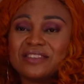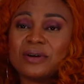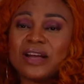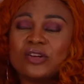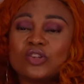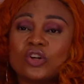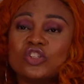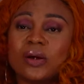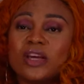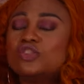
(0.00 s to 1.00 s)
Why do you want to
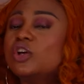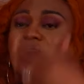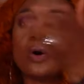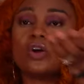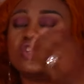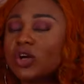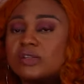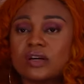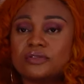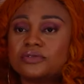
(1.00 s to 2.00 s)
condition? It's not you that will condition
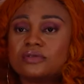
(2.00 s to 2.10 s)
yourself.